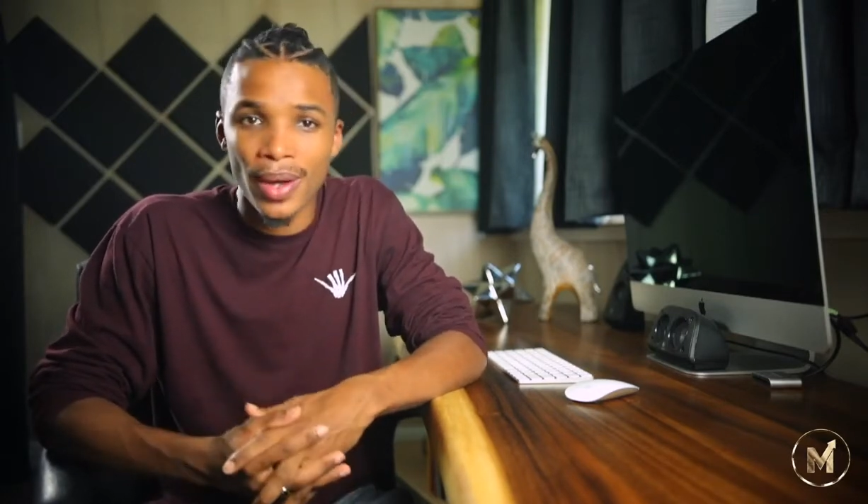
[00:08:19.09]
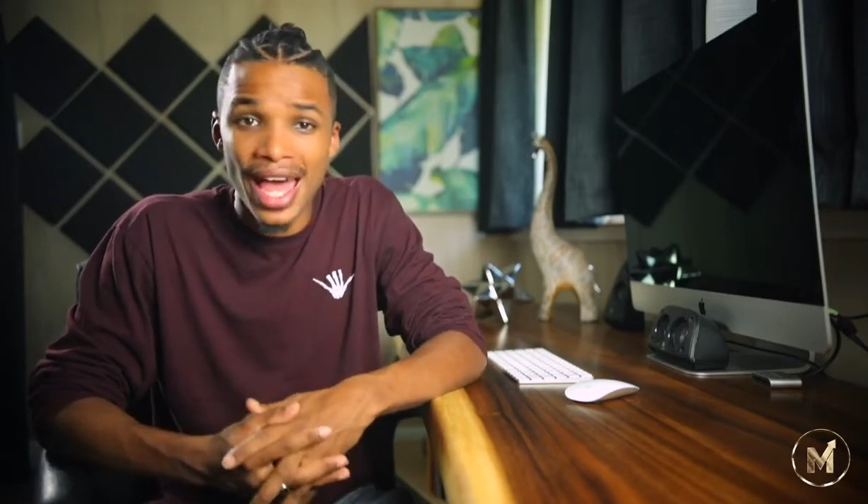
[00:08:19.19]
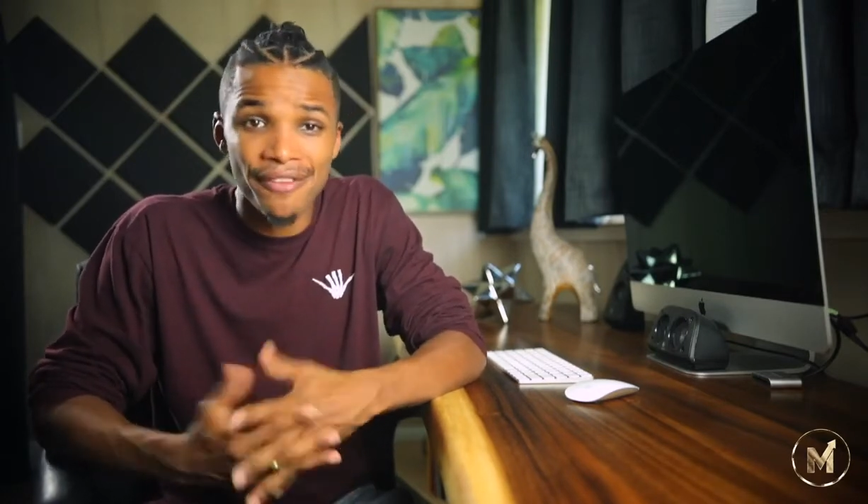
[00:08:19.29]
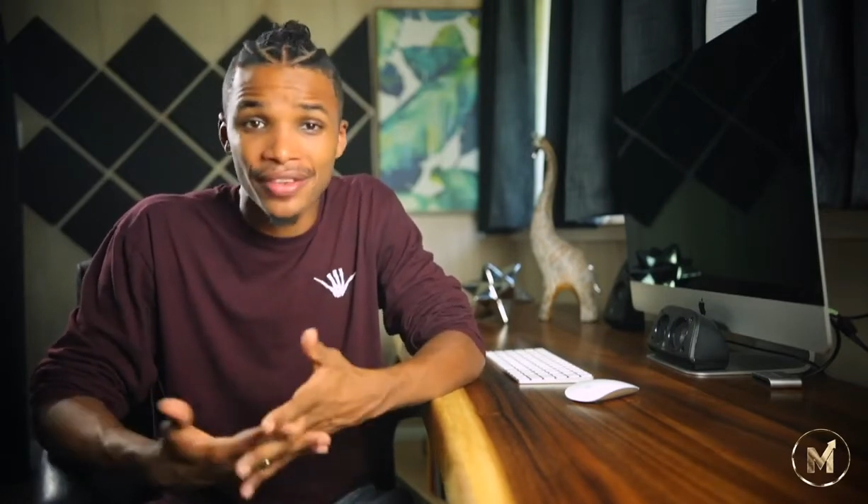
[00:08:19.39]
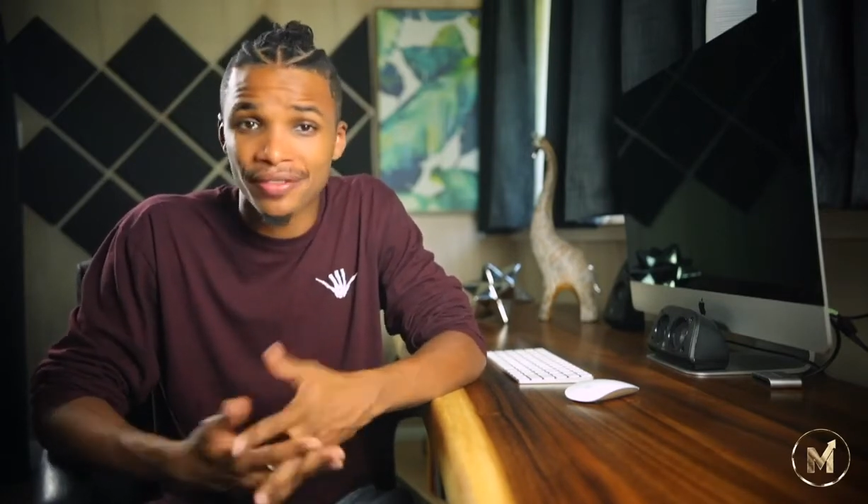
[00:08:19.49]

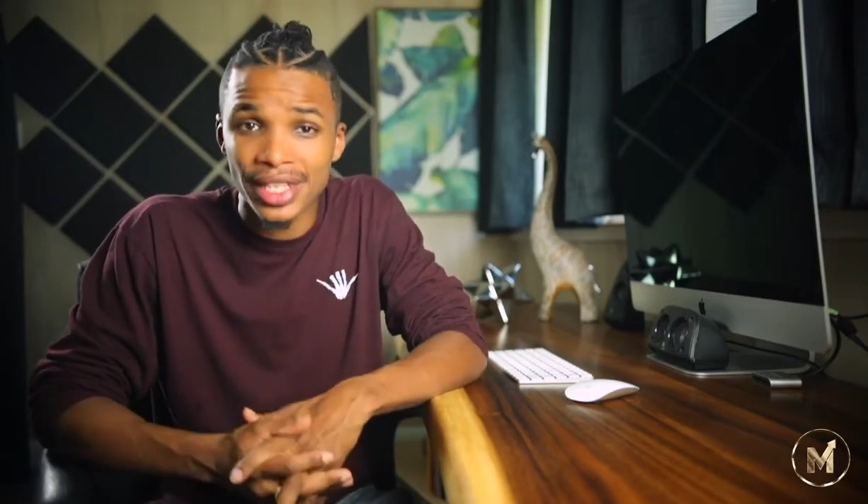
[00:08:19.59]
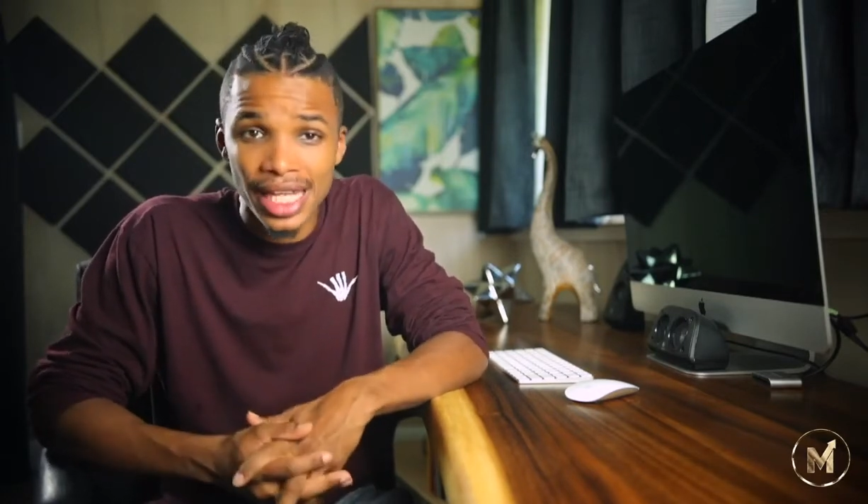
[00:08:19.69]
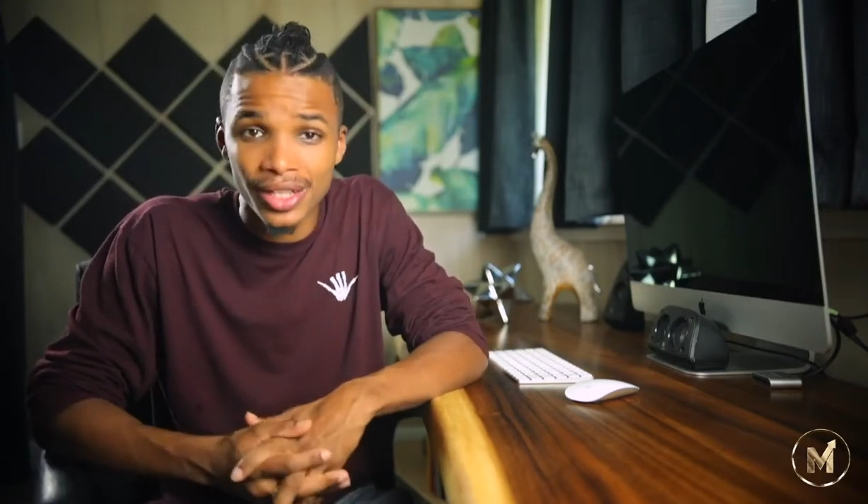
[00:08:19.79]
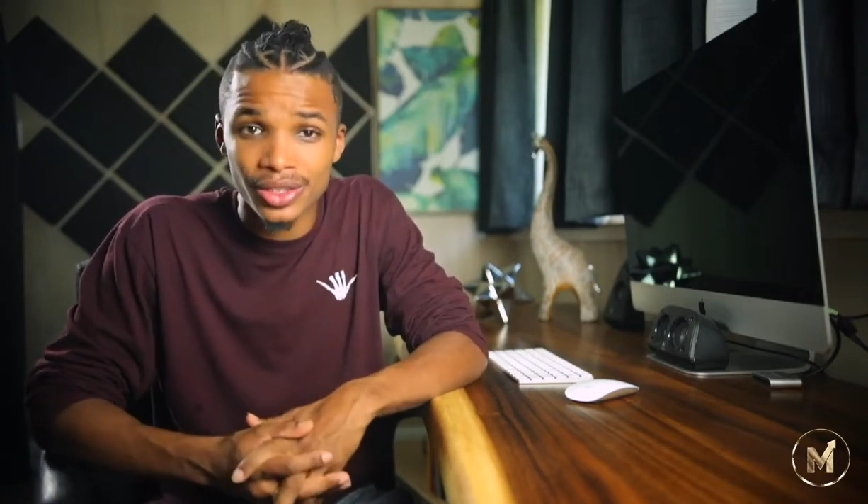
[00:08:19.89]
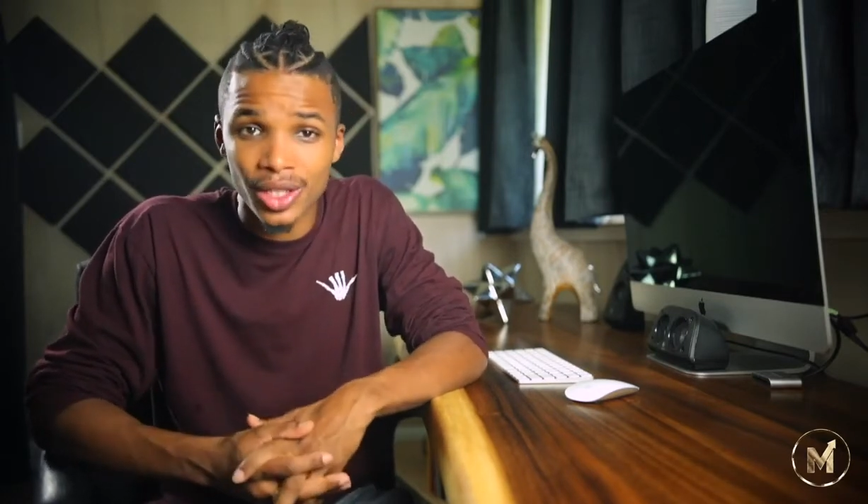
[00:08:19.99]
have
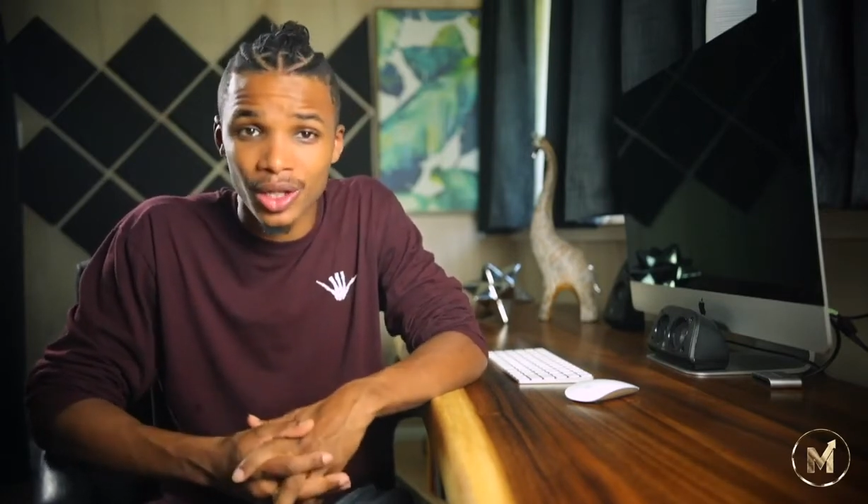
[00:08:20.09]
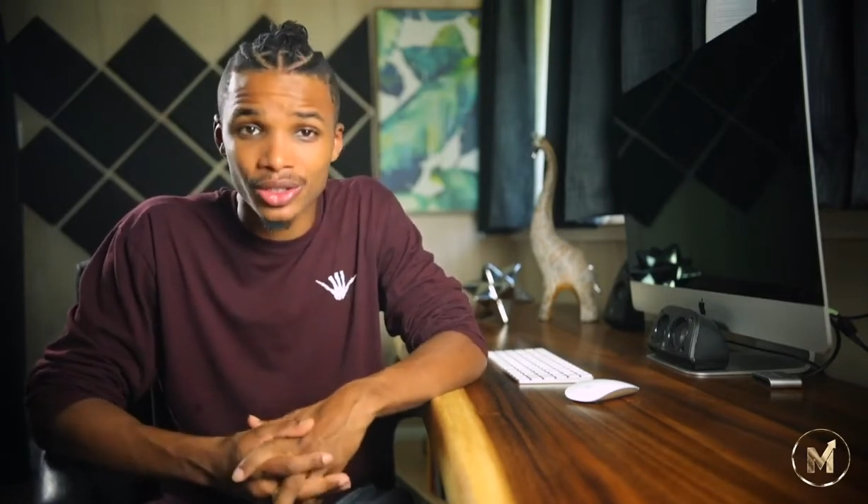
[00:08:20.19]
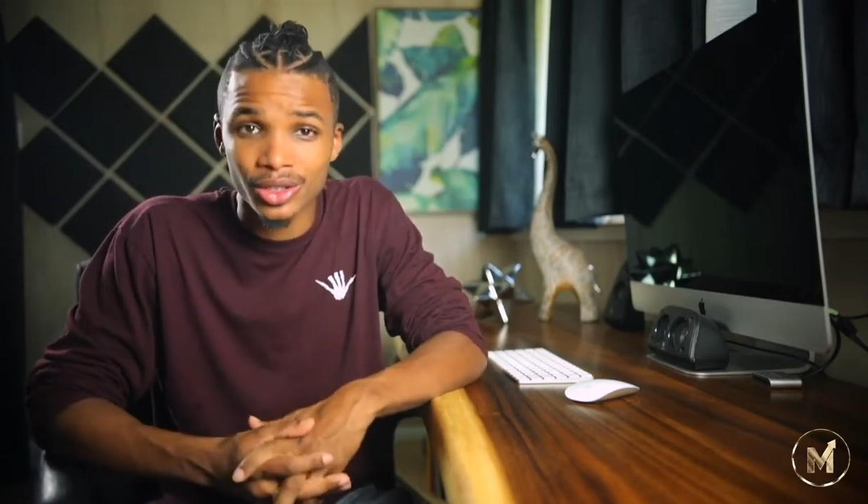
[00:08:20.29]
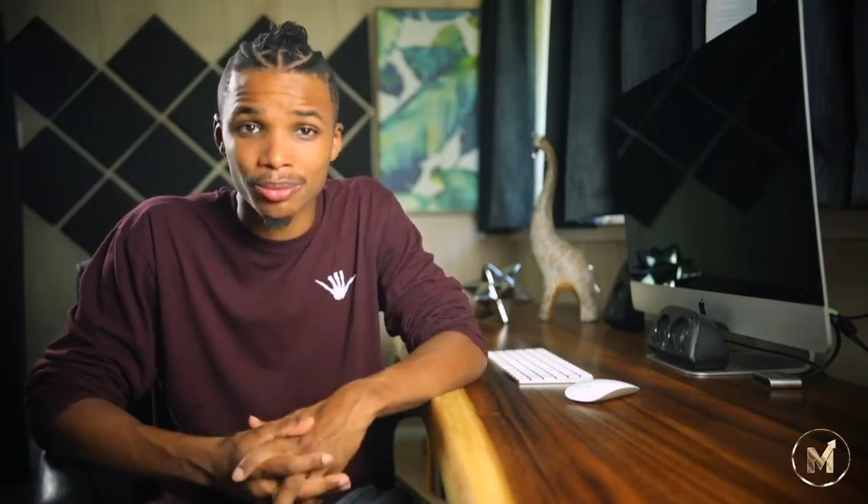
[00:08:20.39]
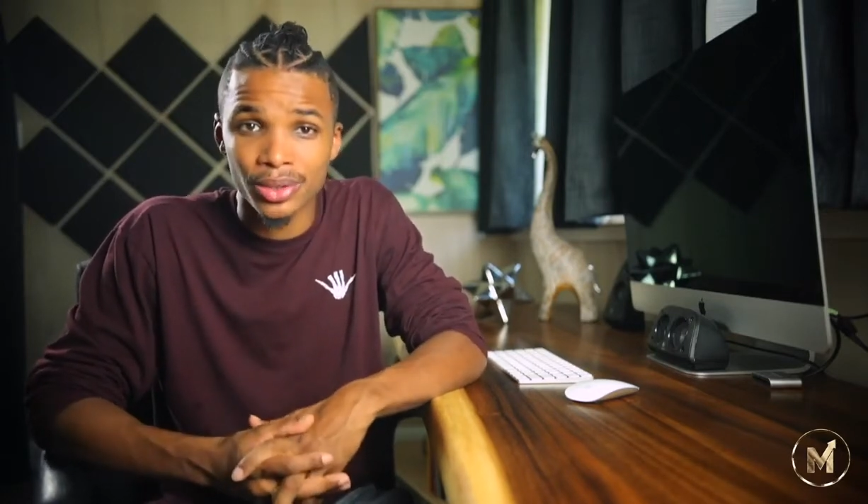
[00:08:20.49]

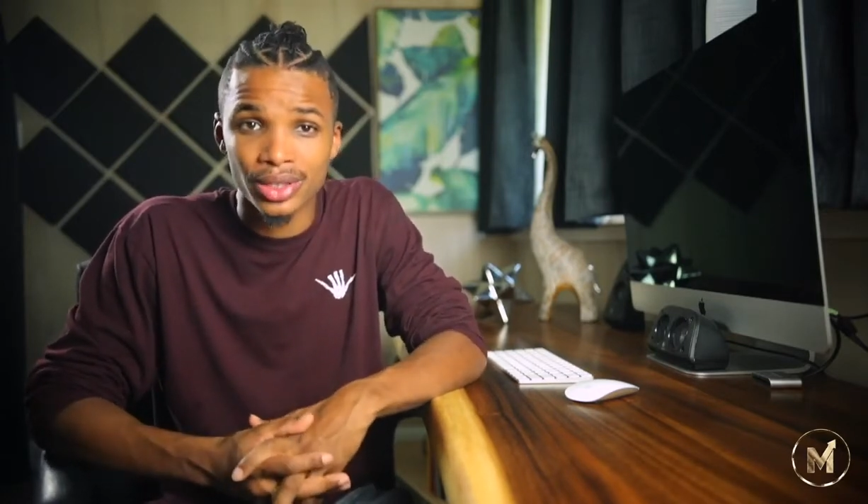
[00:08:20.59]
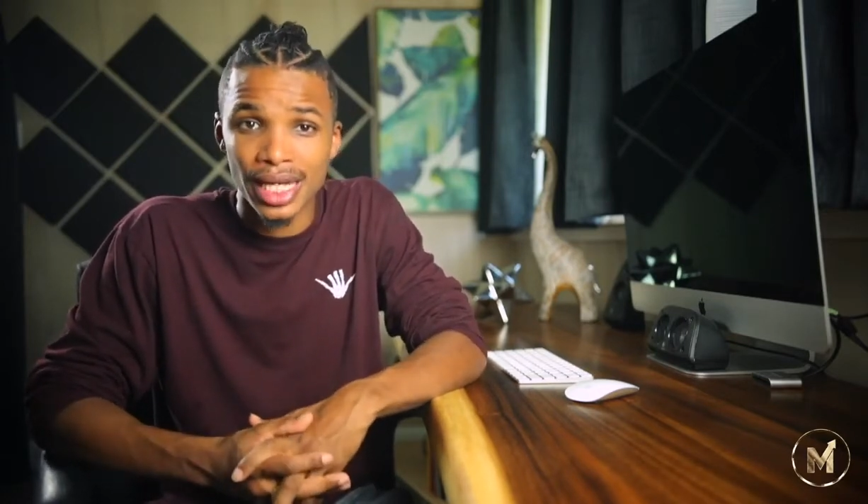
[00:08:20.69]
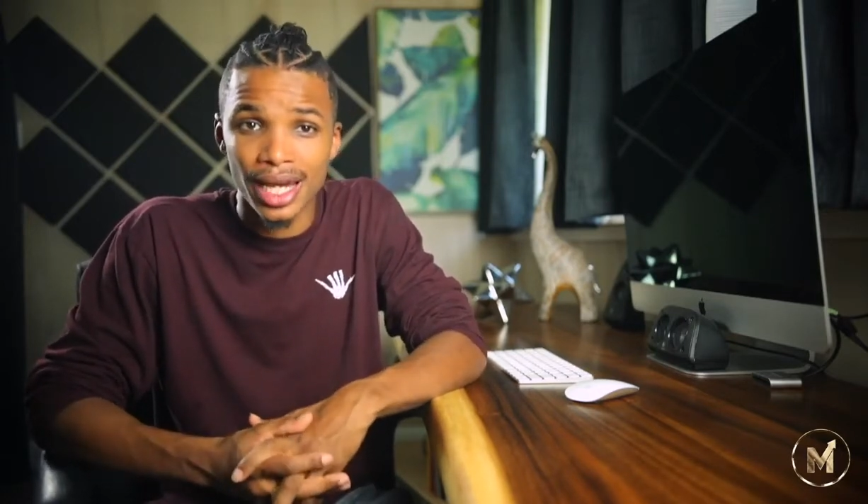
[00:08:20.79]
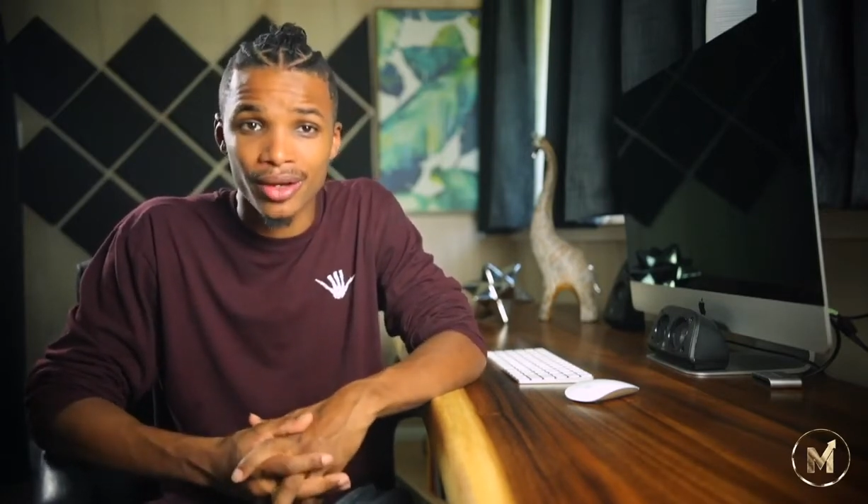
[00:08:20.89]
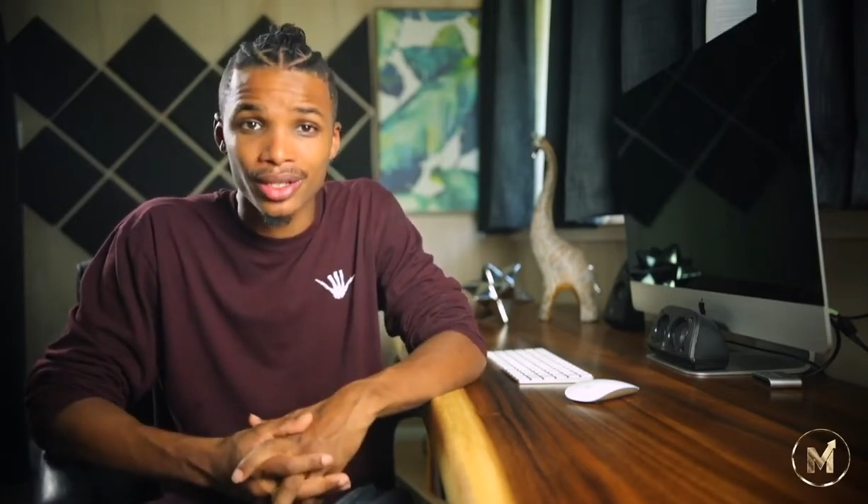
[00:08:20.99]
$50,000 to put
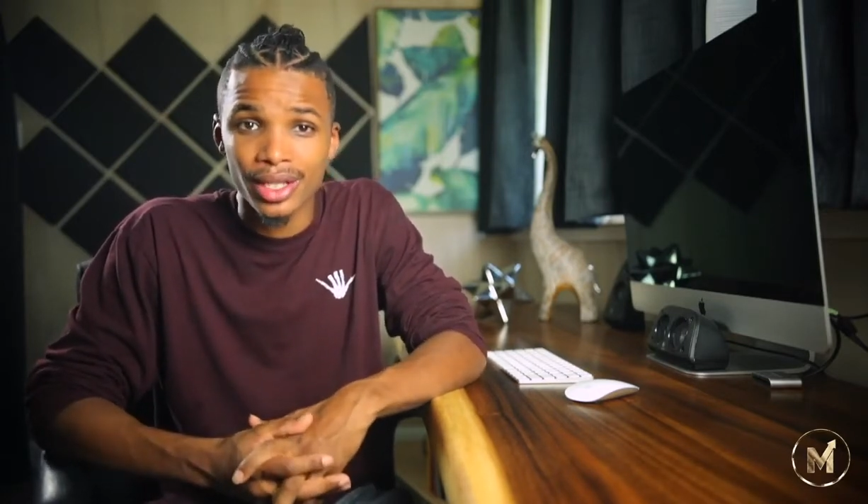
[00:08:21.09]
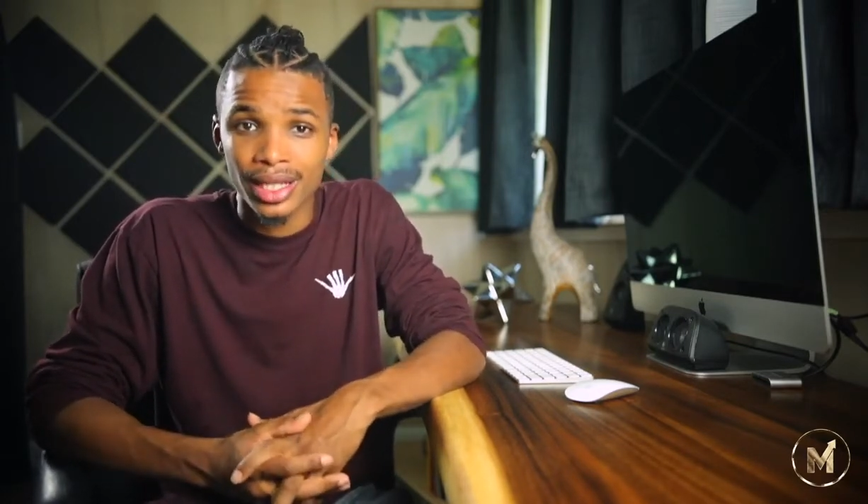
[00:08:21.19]
down,